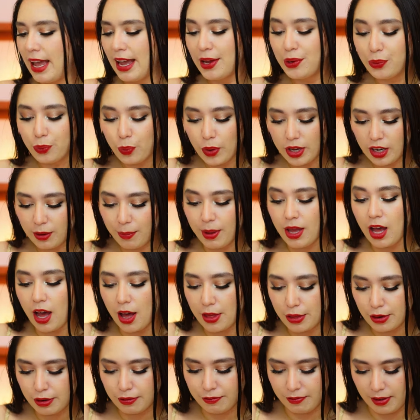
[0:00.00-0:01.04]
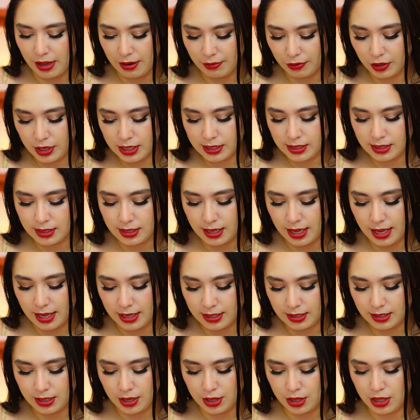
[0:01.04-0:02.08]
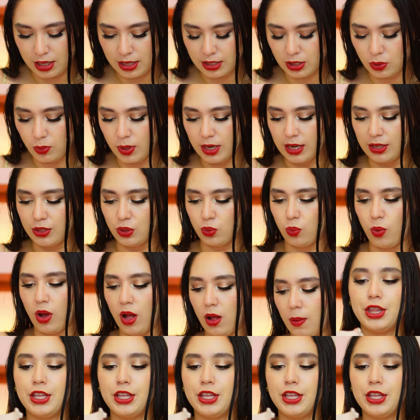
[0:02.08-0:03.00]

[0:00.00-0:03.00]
And one of my other favorites is this one as well.